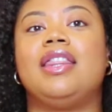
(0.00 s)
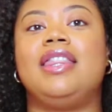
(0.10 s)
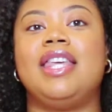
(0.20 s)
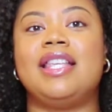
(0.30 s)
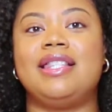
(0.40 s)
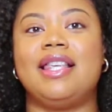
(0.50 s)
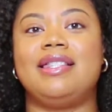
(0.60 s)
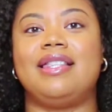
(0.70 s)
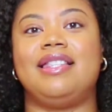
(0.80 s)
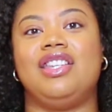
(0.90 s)
This
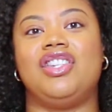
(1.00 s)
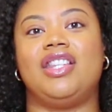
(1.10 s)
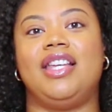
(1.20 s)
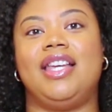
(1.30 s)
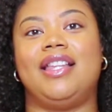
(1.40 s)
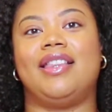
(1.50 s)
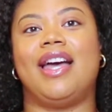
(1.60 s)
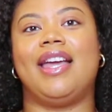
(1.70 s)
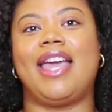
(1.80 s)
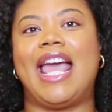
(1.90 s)
is essentially
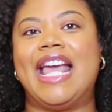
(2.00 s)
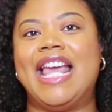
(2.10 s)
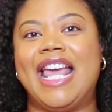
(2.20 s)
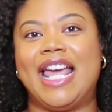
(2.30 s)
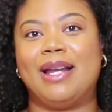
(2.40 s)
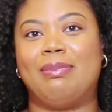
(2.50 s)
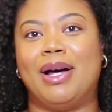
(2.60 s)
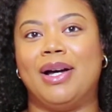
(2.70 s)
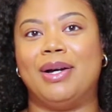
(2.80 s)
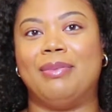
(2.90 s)
like a hand
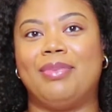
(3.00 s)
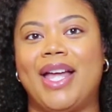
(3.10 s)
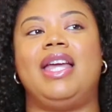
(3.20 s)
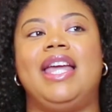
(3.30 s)
pump,